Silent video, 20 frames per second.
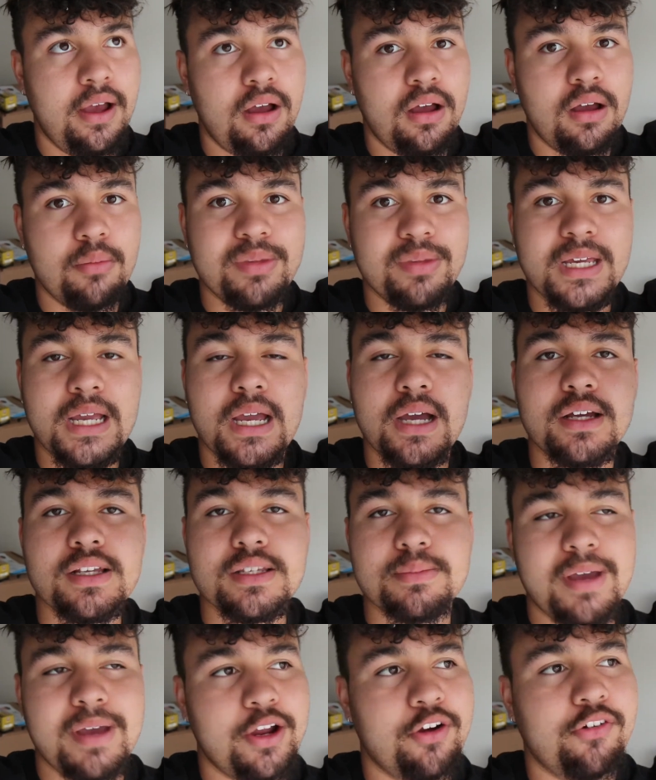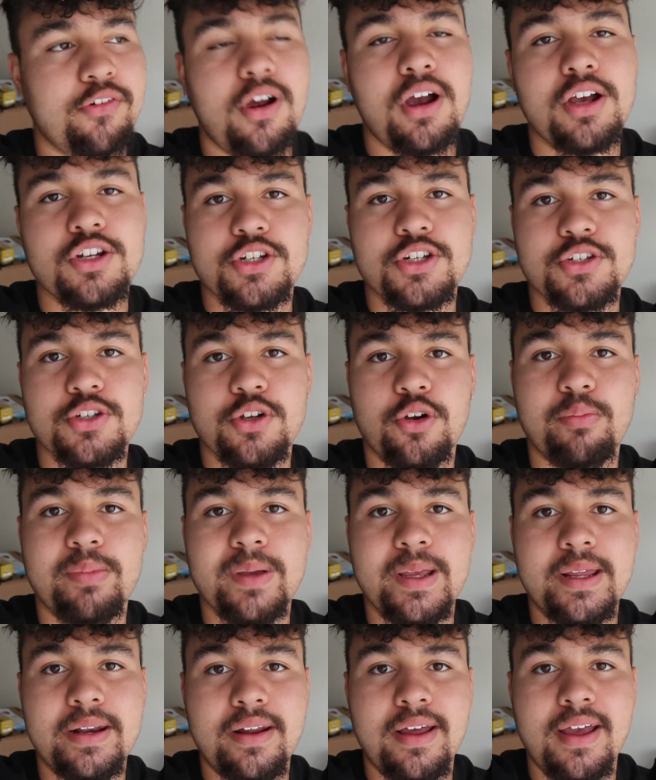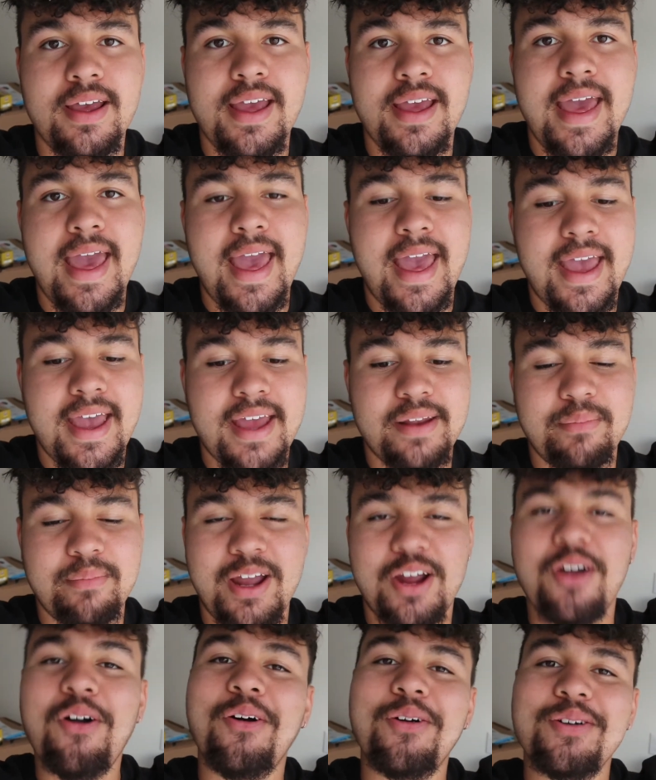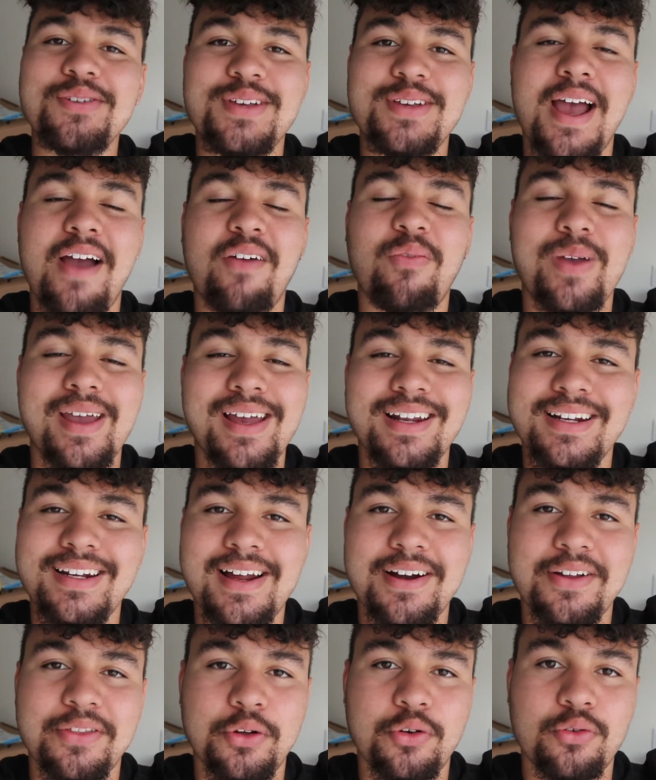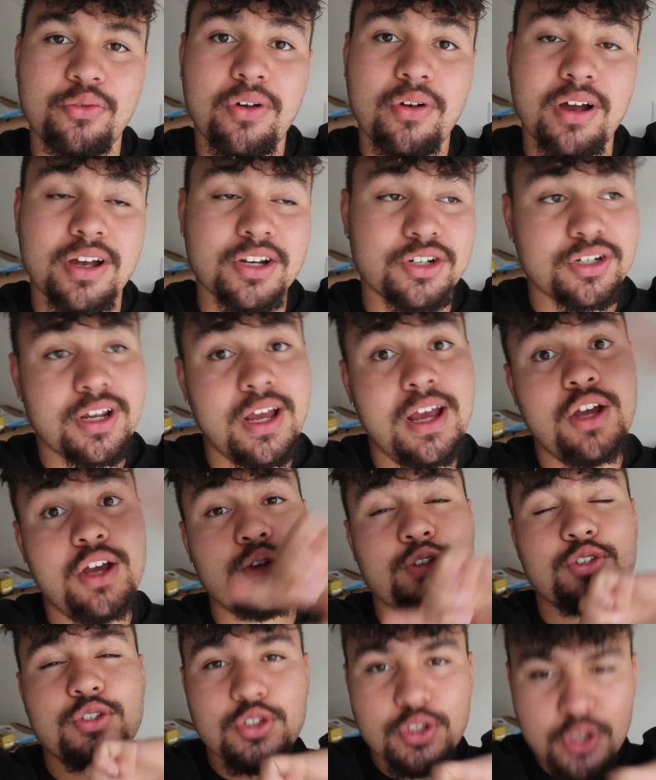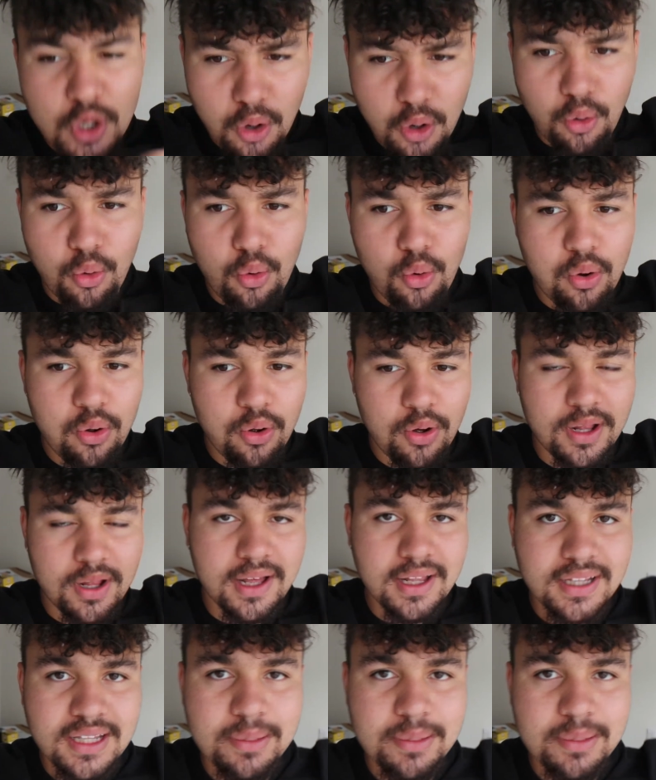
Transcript: because my garage is open and my car is halfway in and out of the garage. So let